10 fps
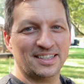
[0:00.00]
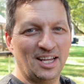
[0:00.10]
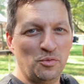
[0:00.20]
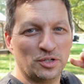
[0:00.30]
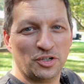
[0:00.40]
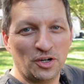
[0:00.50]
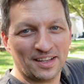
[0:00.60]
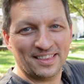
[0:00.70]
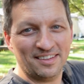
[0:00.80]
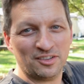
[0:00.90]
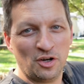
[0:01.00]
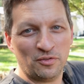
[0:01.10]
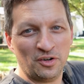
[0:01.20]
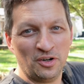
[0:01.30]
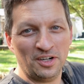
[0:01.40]
Today we're turning this
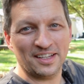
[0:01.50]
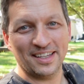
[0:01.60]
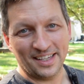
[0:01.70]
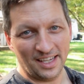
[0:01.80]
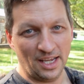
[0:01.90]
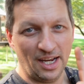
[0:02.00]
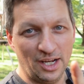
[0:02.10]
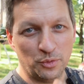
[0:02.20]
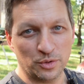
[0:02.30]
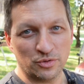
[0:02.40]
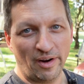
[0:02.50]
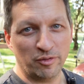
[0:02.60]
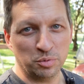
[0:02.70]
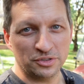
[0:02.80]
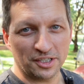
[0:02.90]
golf cart into a drivable